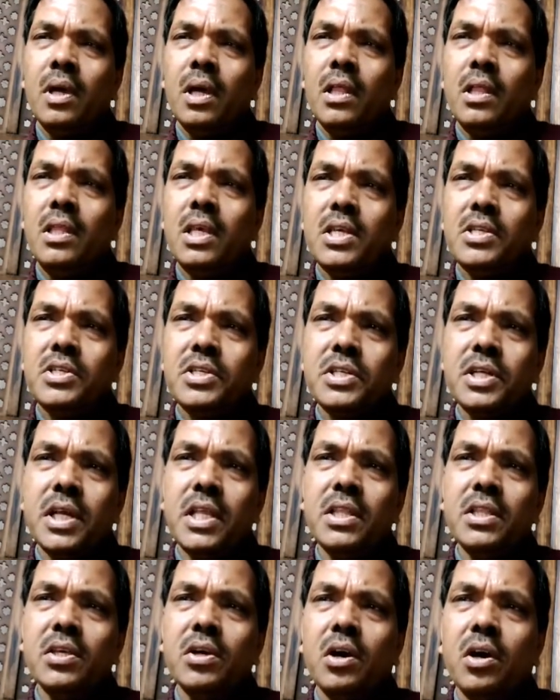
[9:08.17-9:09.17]
The
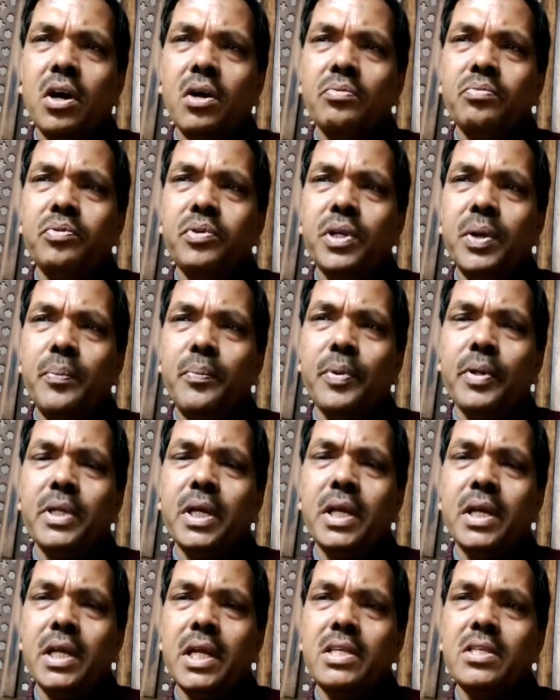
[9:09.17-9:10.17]
strength of
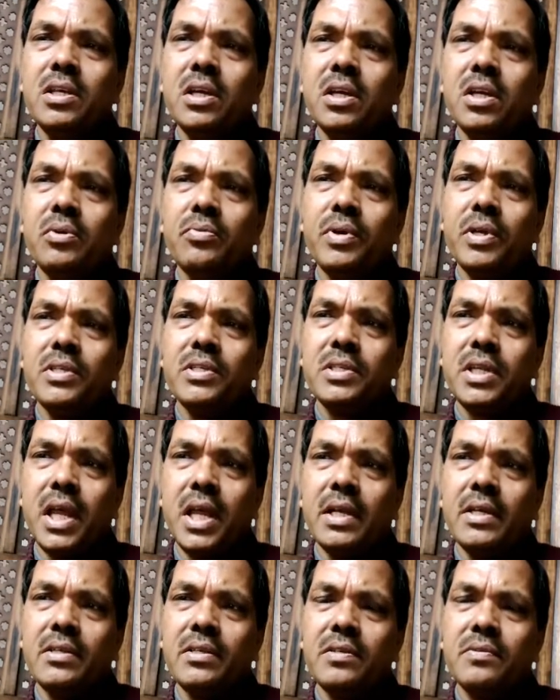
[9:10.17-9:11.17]
representation of
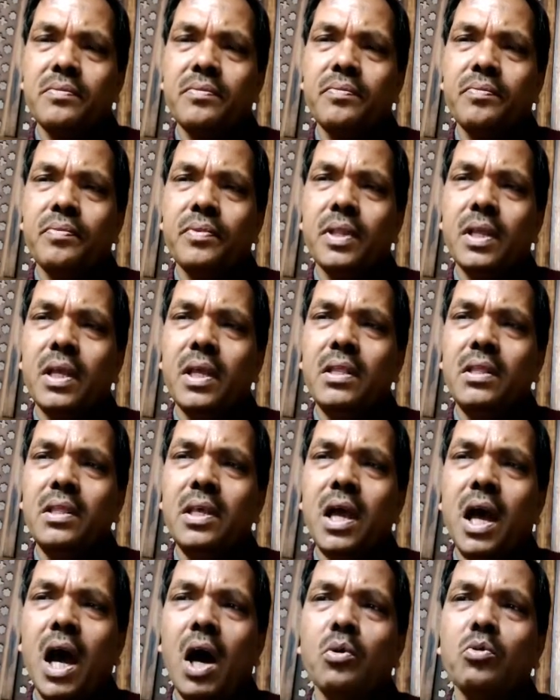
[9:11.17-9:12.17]
states in
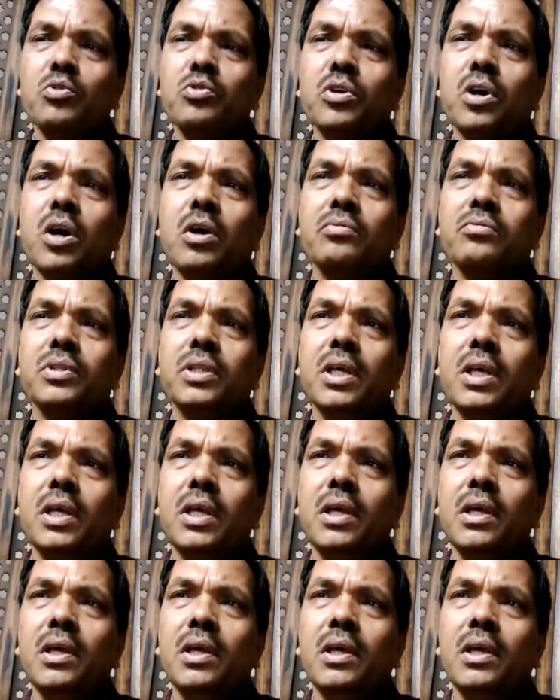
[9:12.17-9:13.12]
the House of the